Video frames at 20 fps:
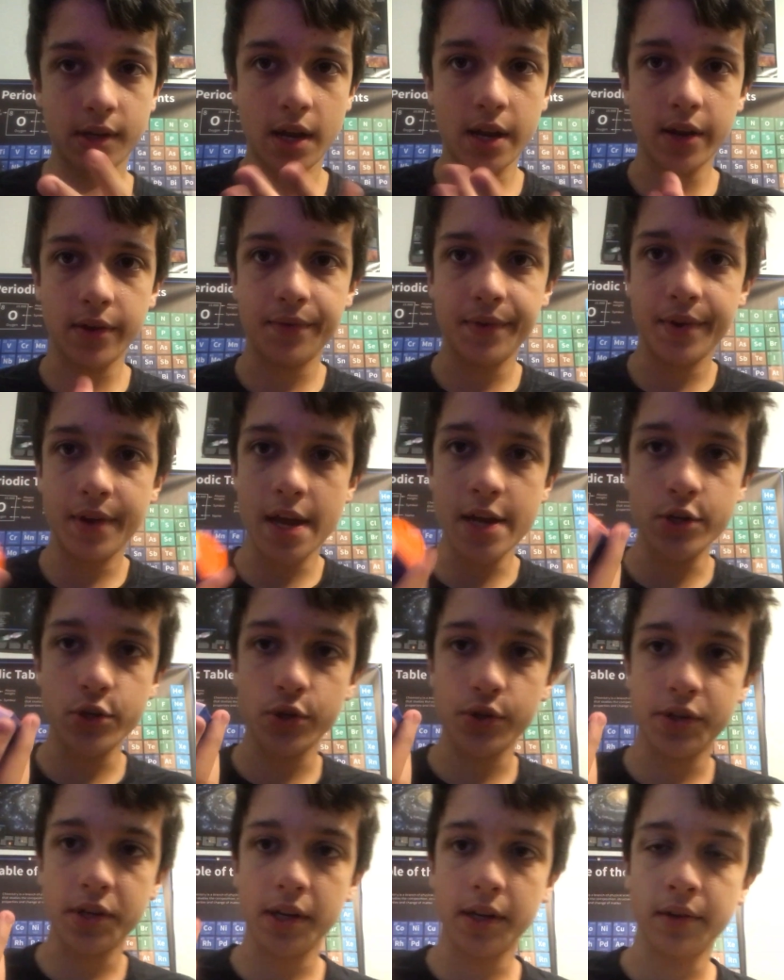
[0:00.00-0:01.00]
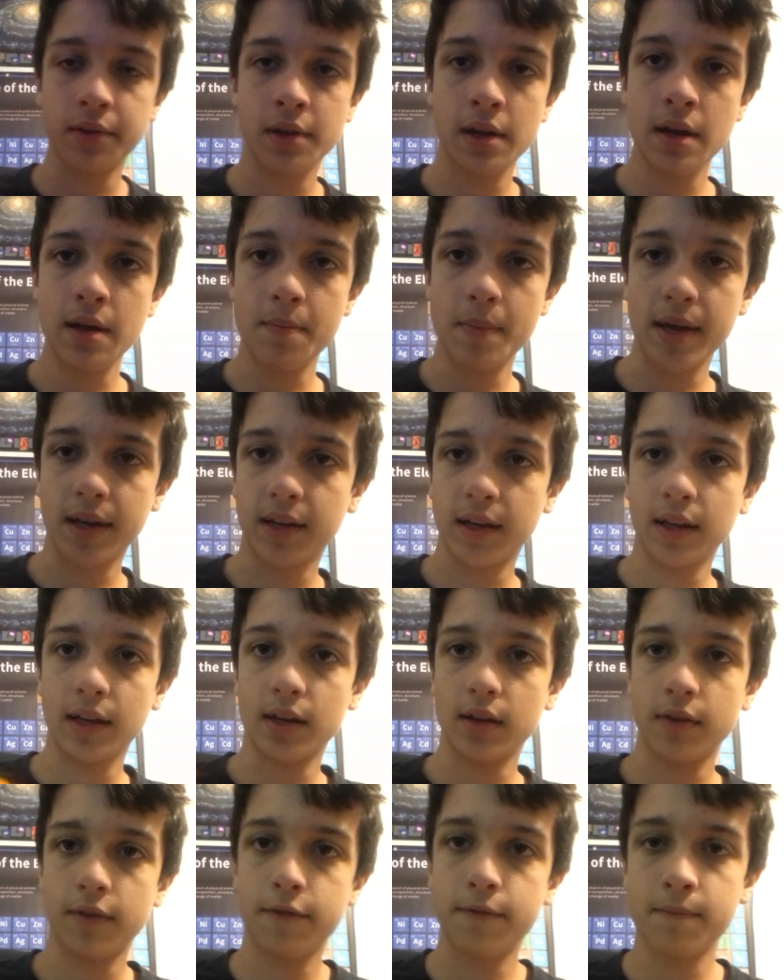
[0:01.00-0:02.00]
kind of interesting, making
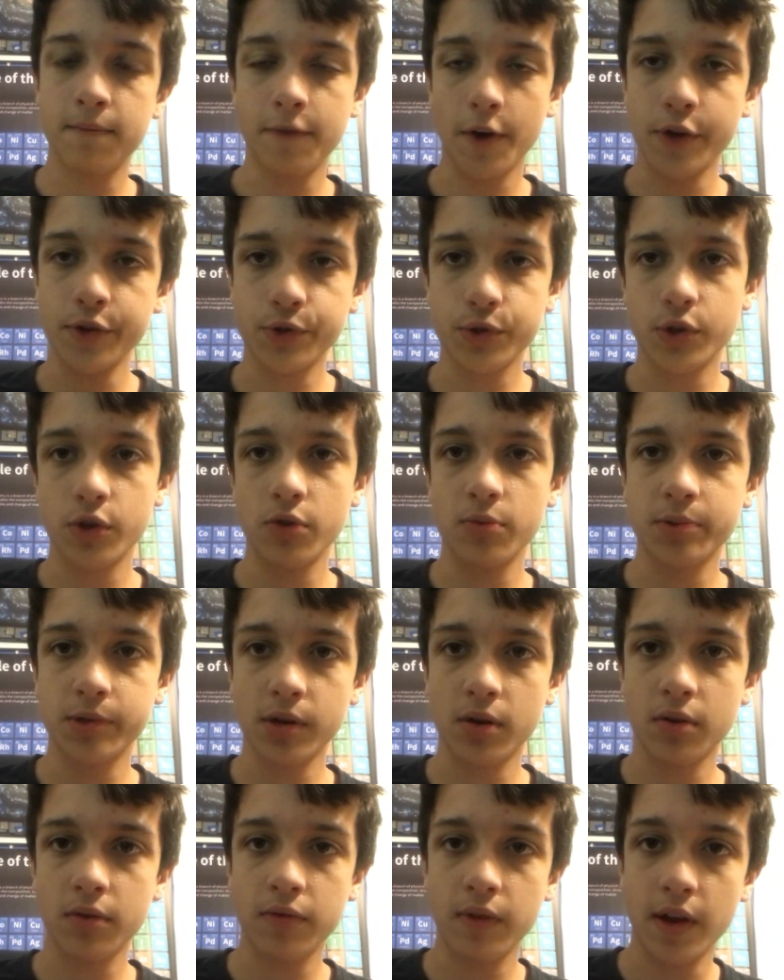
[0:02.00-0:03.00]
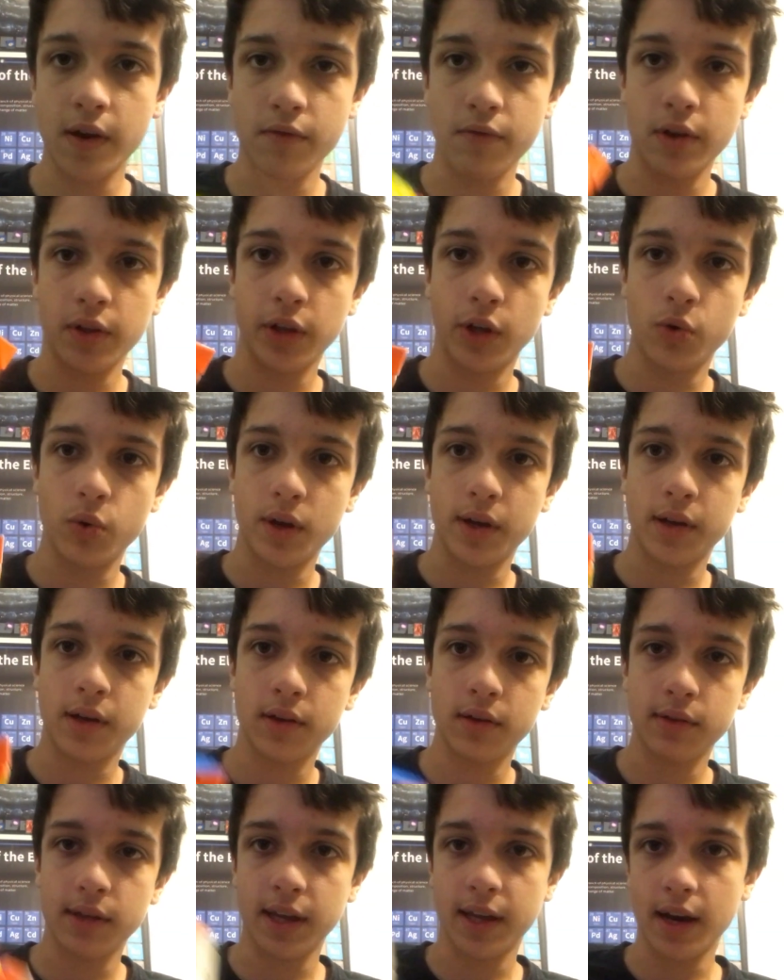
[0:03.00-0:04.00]
it a fun cube solve and really quick,
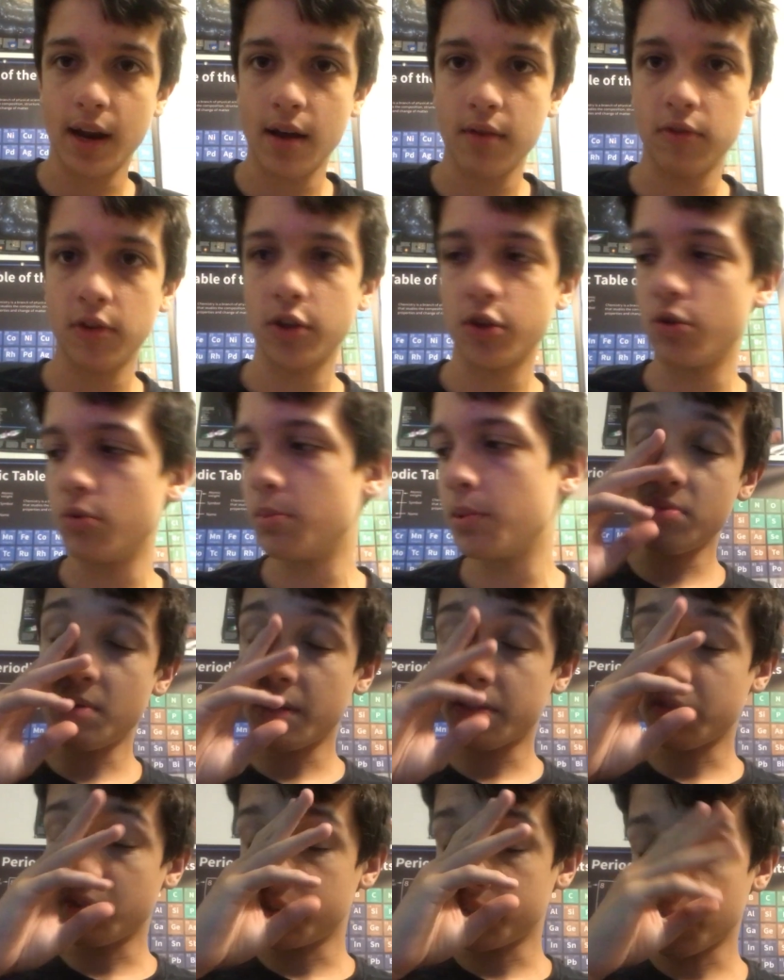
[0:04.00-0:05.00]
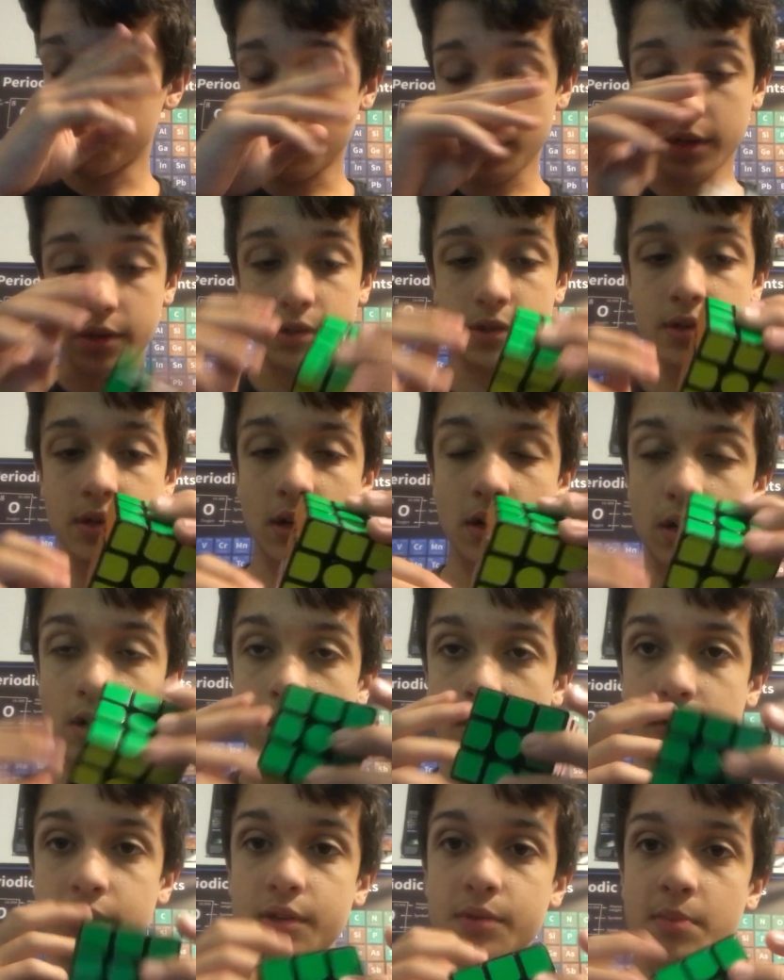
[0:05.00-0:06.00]
like an Ivy cube. 3x3's up next.
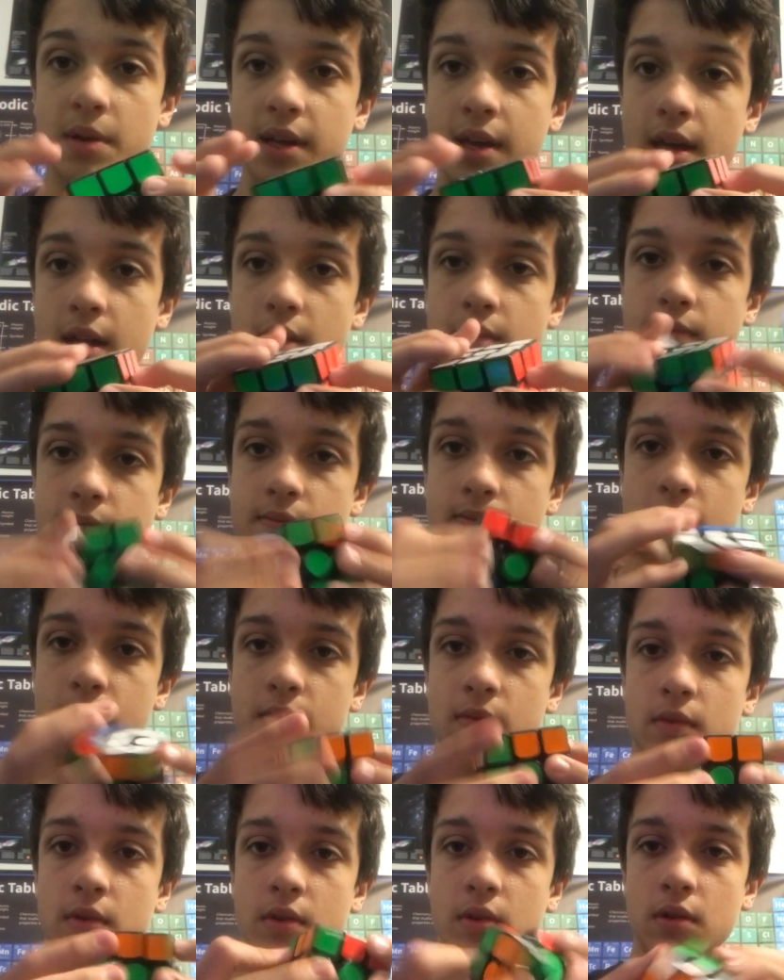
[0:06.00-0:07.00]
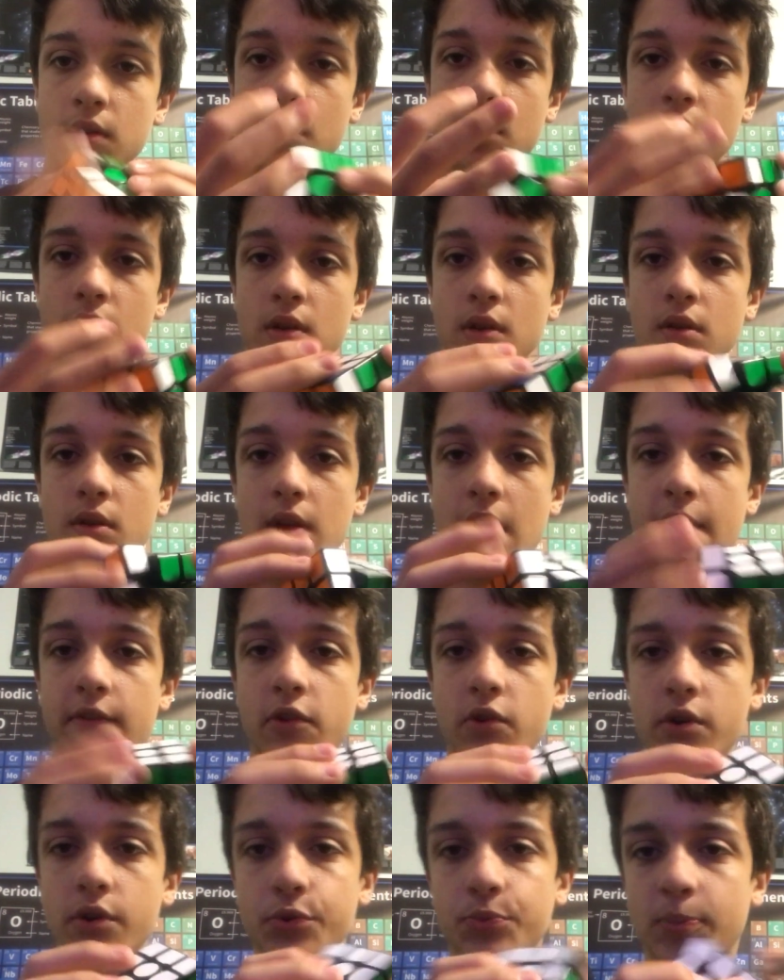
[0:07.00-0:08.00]
This is McGann.
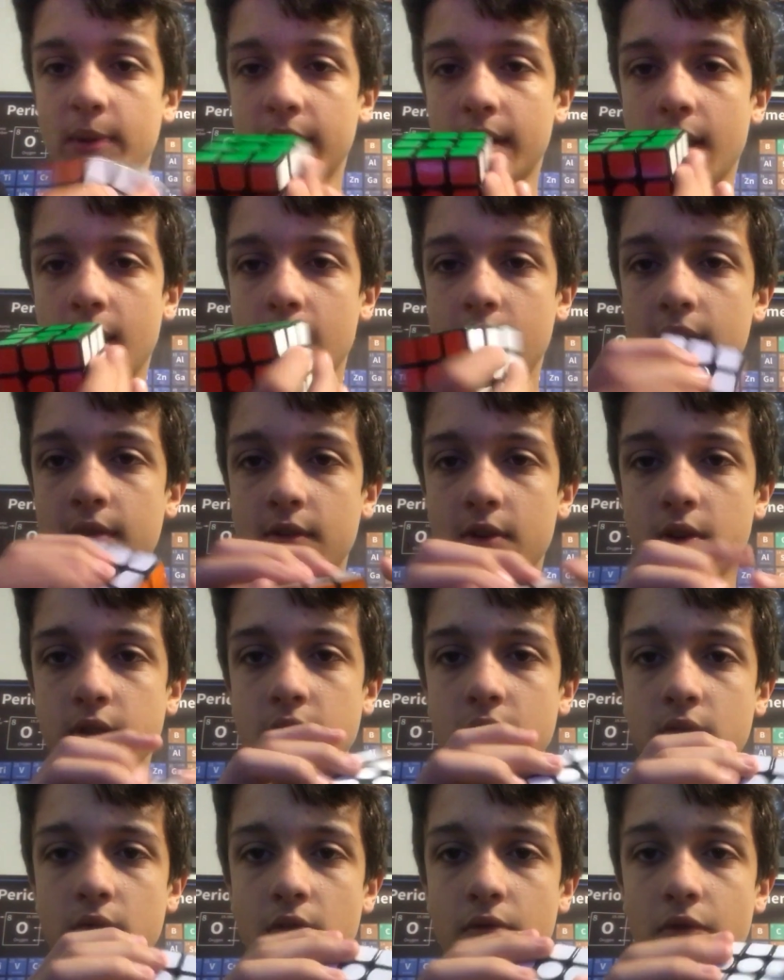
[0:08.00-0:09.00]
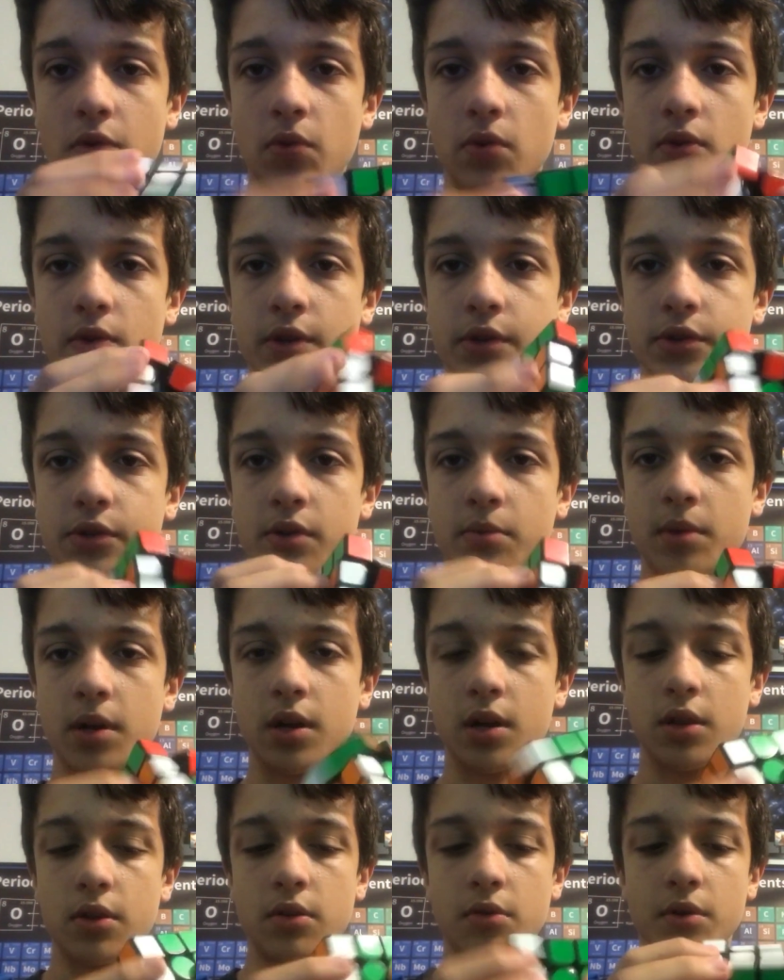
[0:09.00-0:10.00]
Everyone knows McGann. I've already done a review on this, so I'm
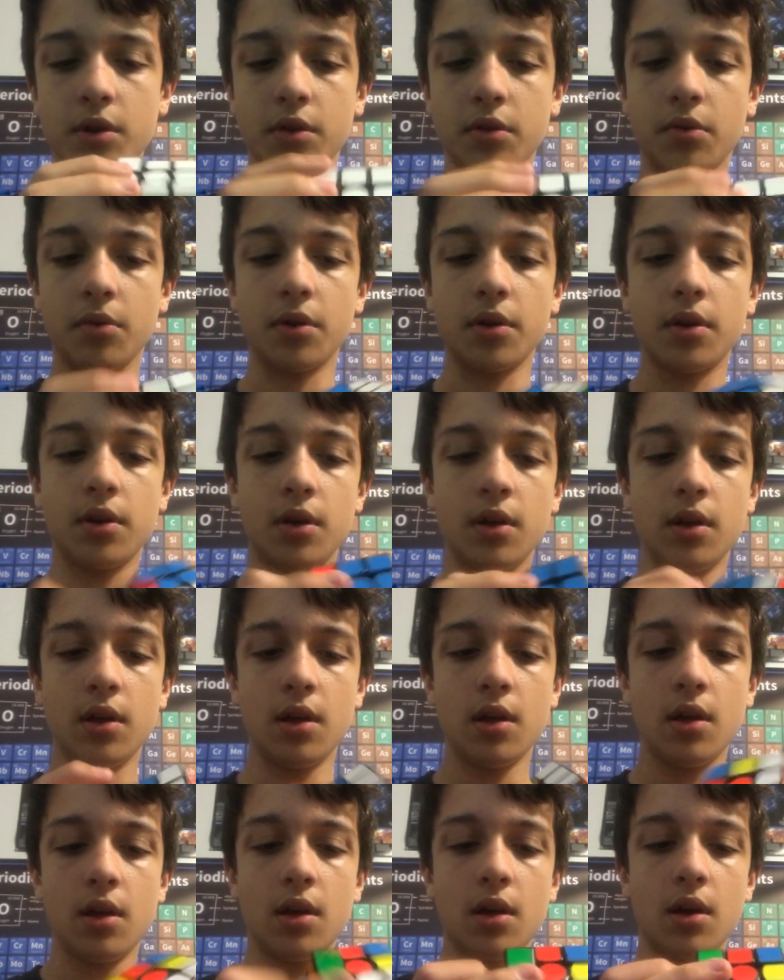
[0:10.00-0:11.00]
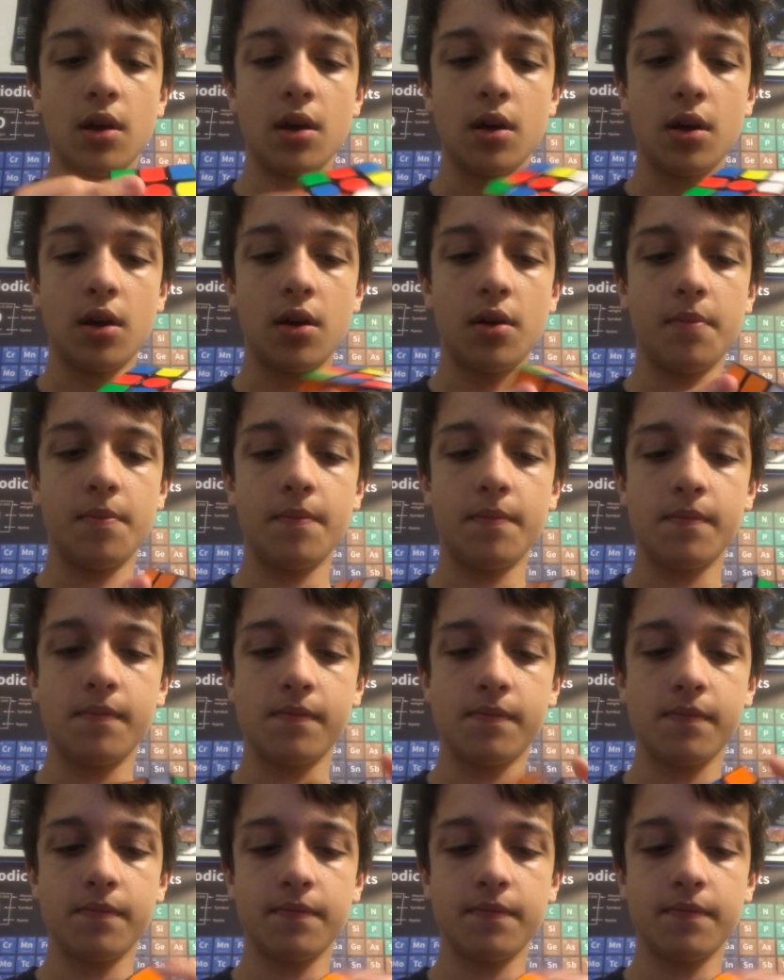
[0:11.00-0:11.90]
not going to do another one.